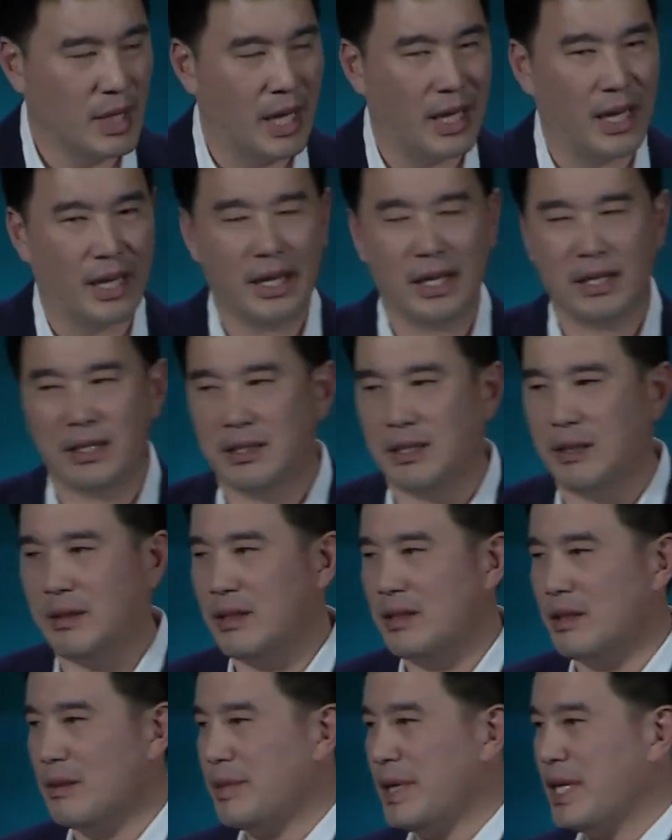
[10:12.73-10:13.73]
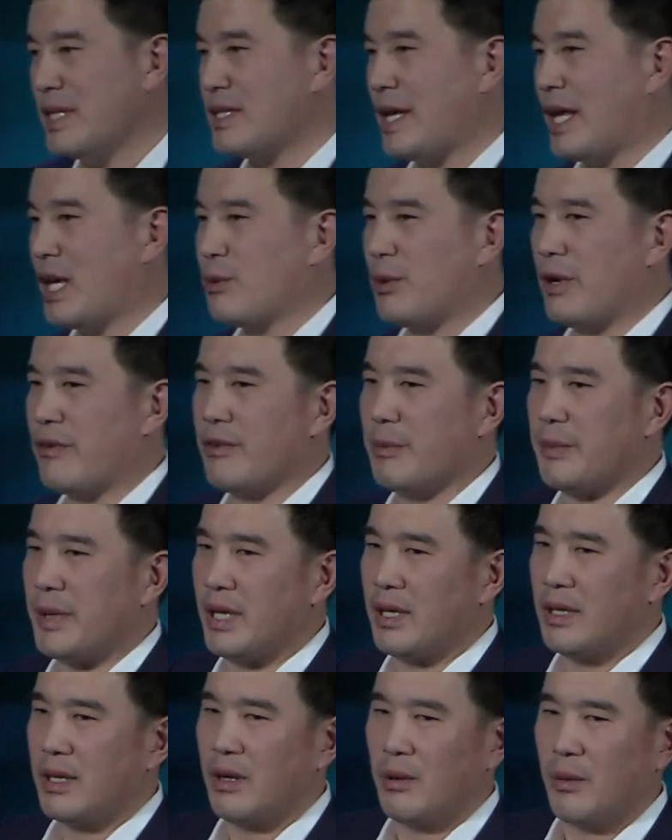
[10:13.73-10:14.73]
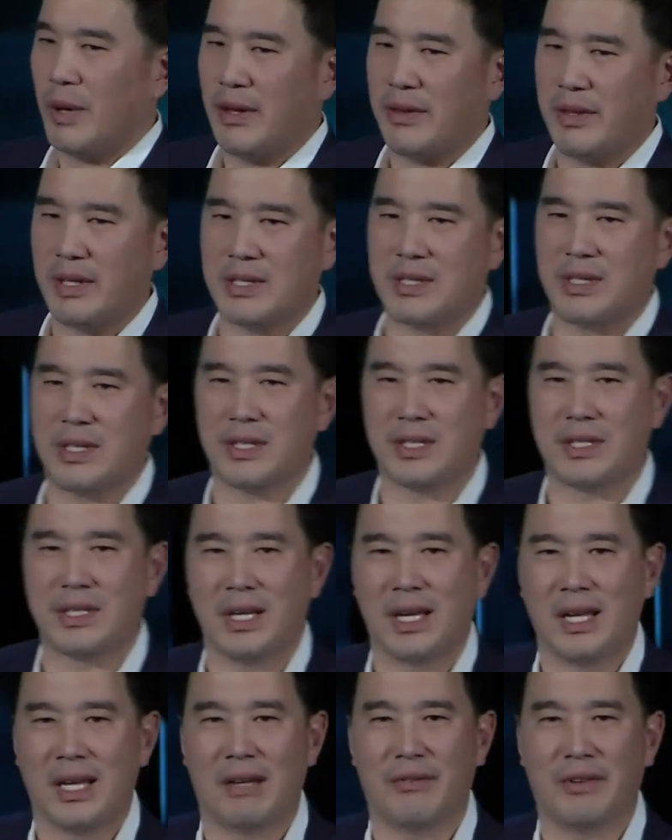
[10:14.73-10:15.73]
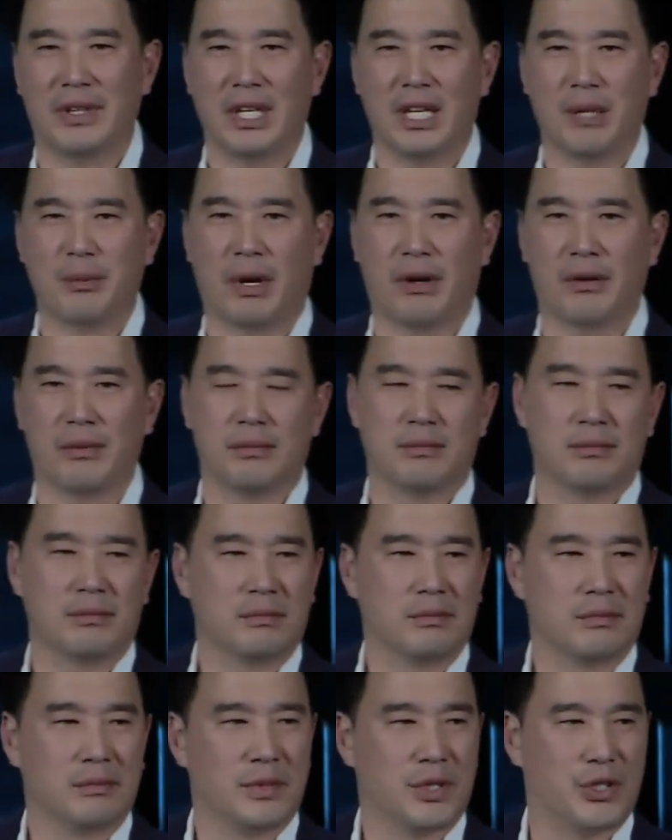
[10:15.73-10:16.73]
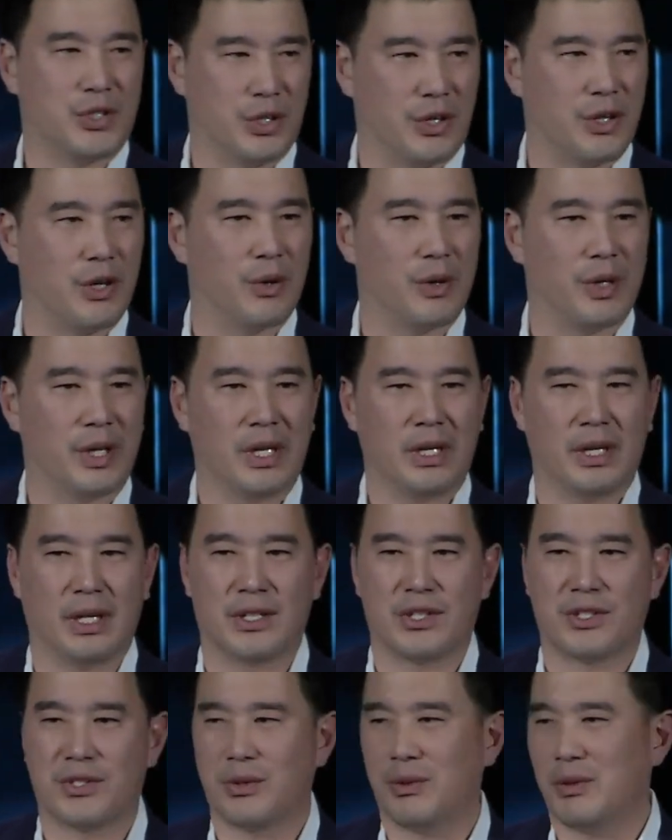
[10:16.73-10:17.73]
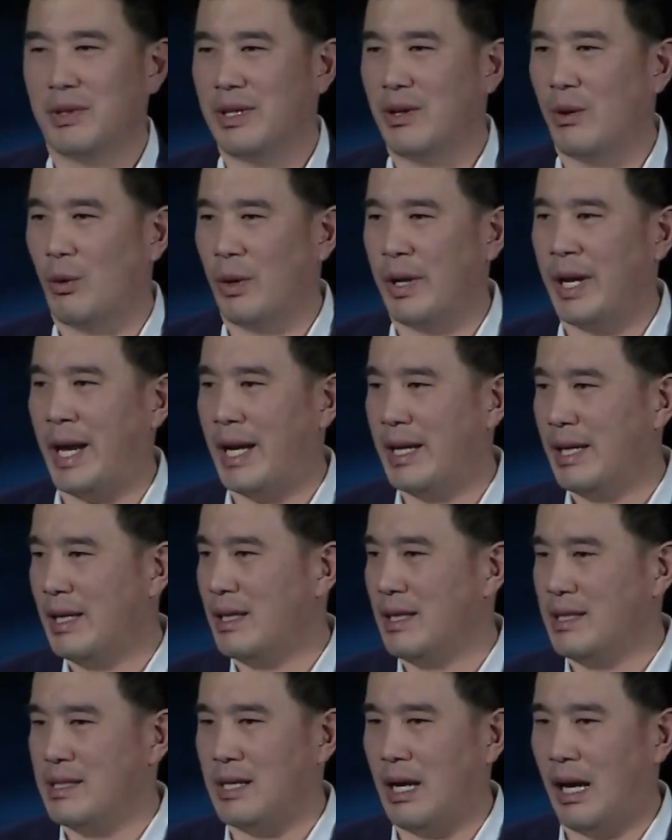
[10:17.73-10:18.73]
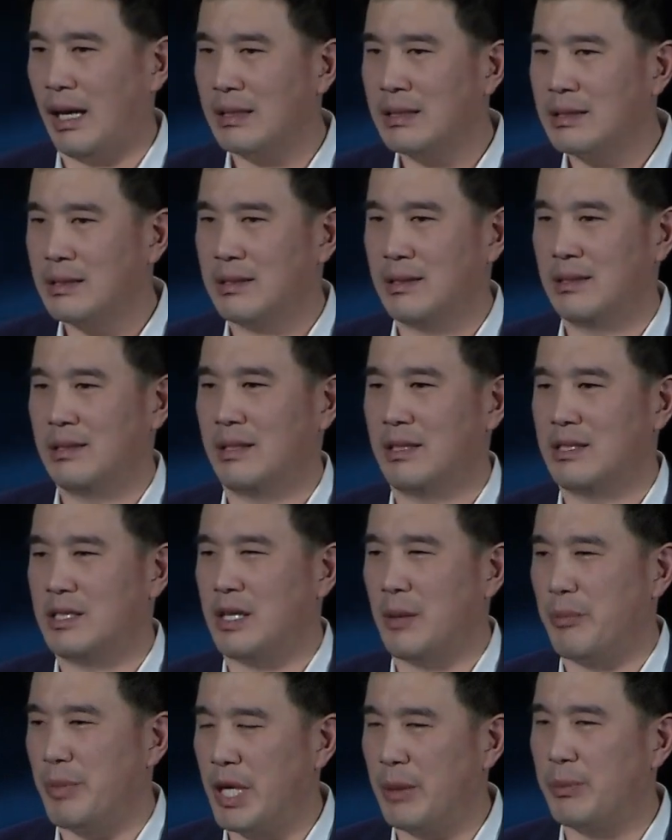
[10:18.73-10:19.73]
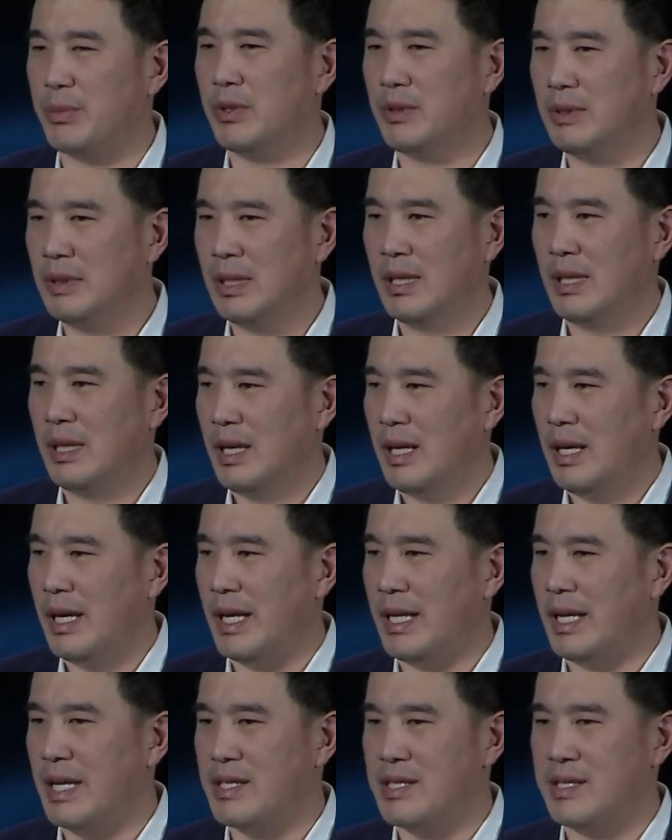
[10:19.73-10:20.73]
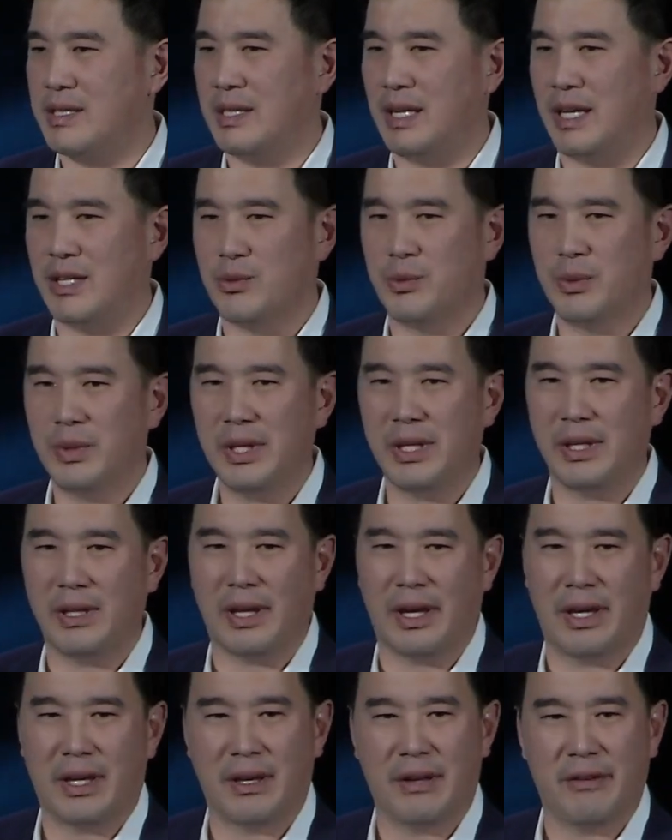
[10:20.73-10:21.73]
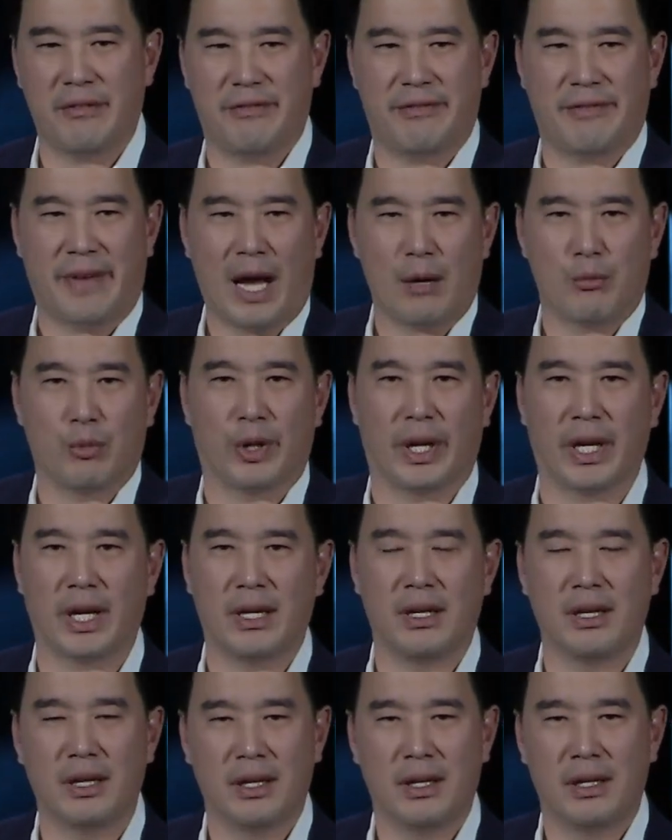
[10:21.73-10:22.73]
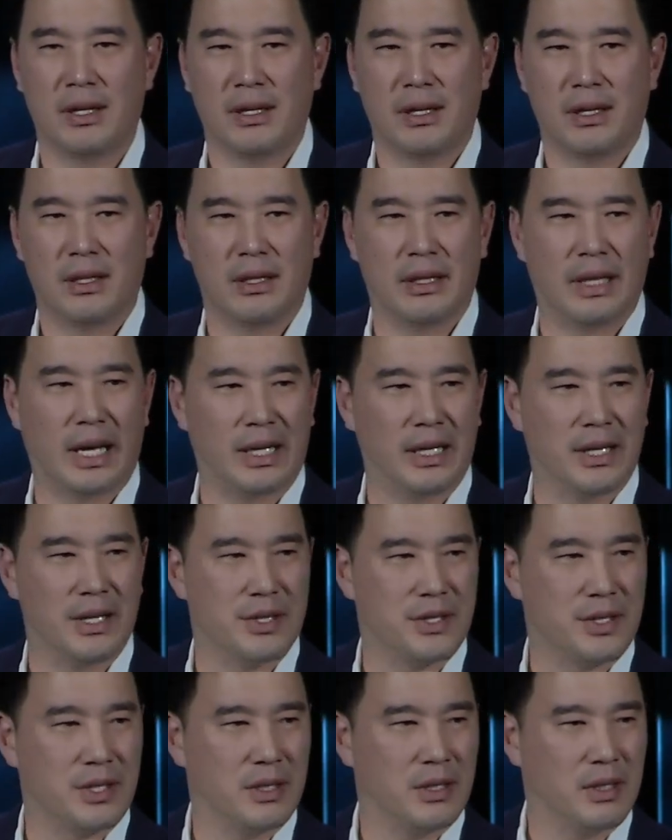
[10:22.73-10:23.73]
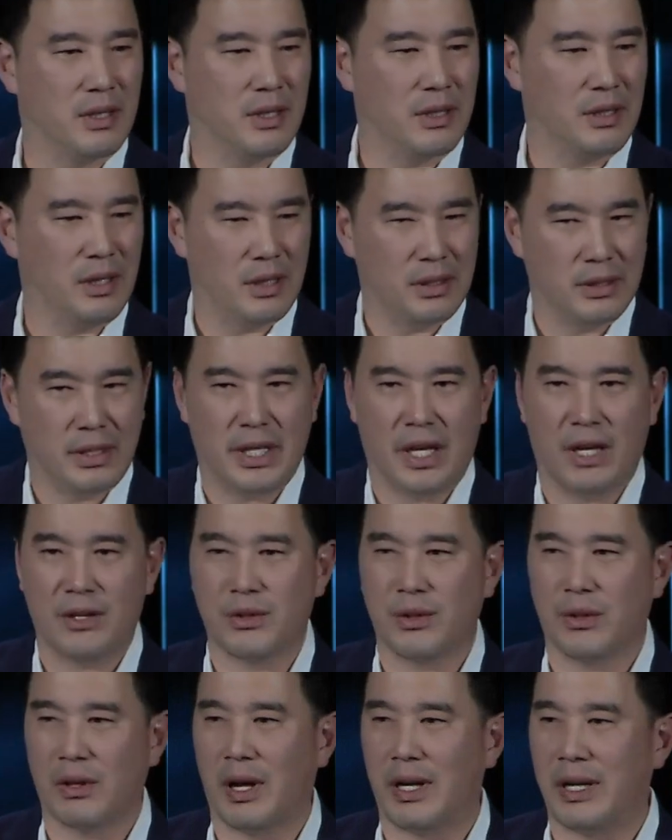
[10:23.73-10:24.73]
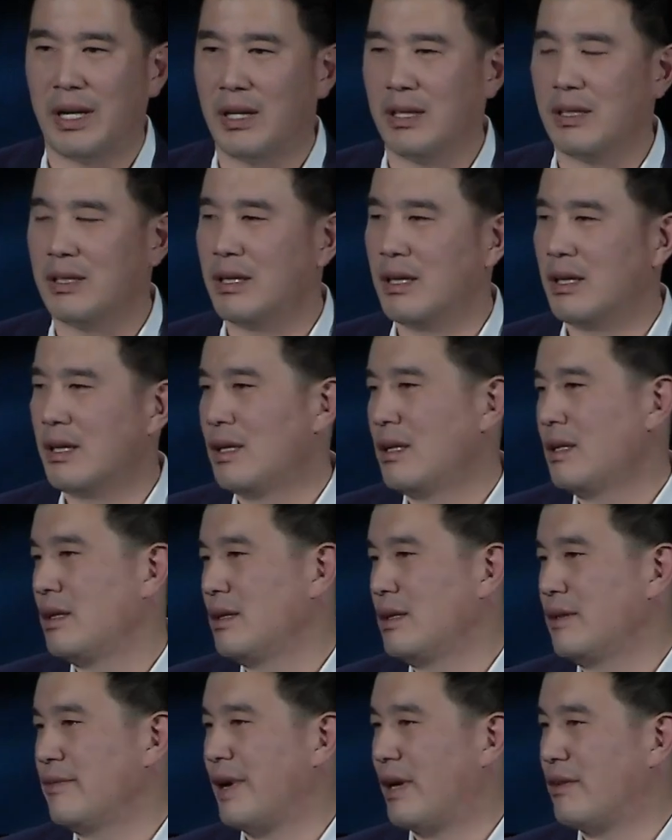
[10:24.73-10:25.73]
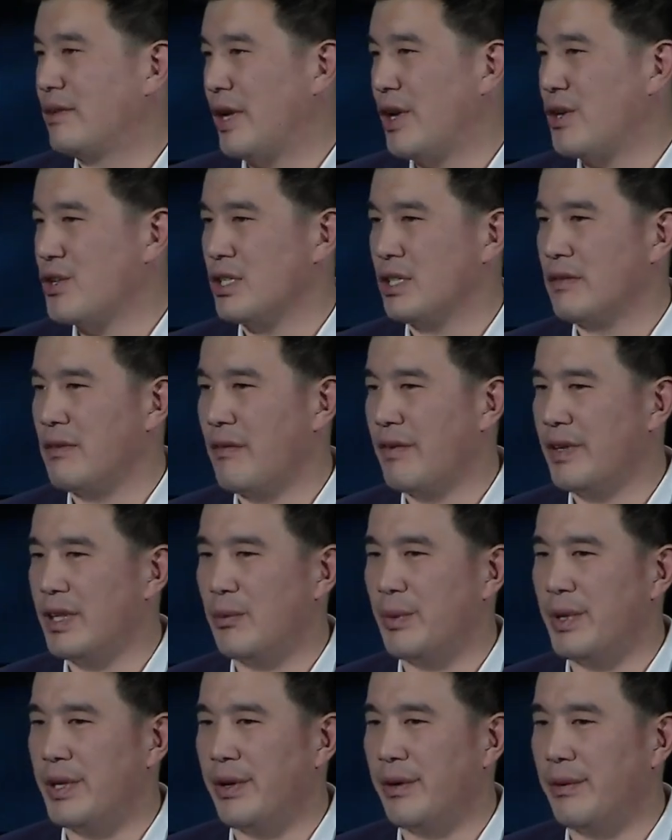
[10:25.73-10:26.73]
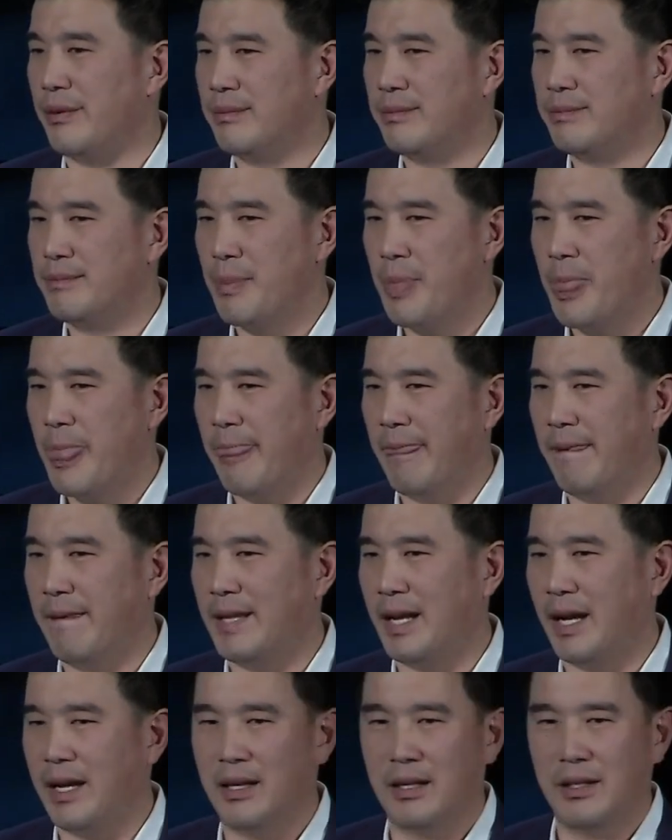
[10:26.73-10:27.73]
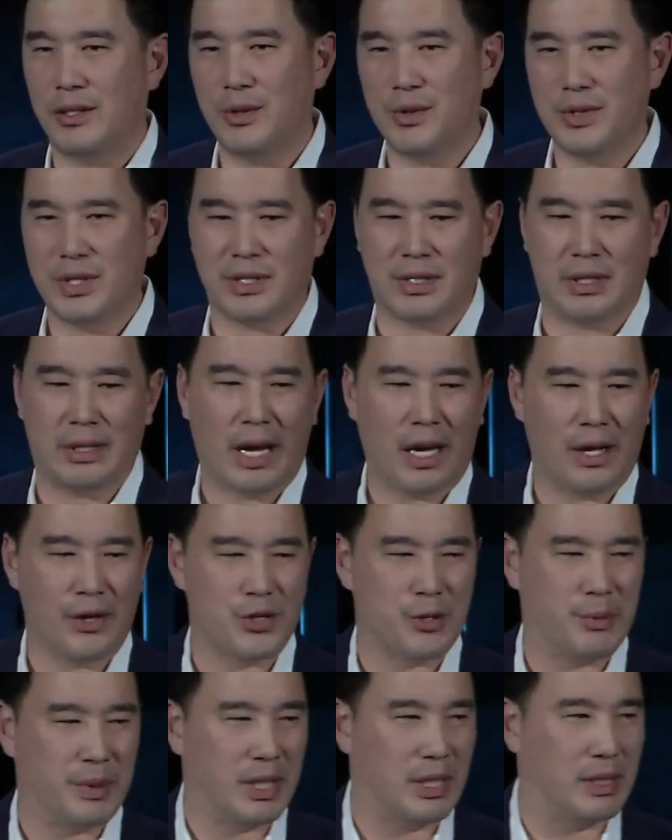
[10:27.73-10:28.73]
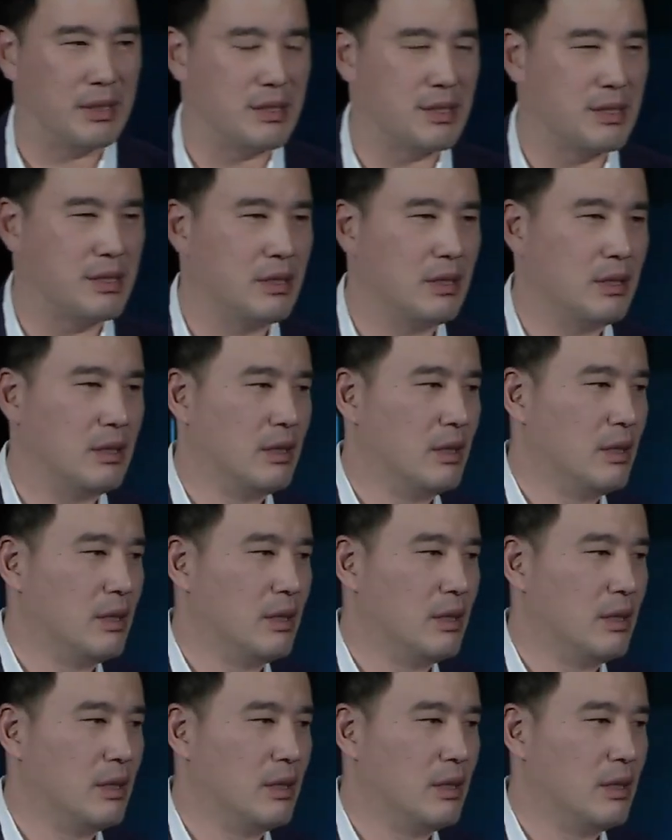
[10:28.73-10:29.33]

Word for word: And I think the, the big takeaway for me around this is, if you think about security, it's certainly organic, it's us, it's the people, and it's, it's really like fabric that is the underlining foundation of everything we do. And I use this analogy because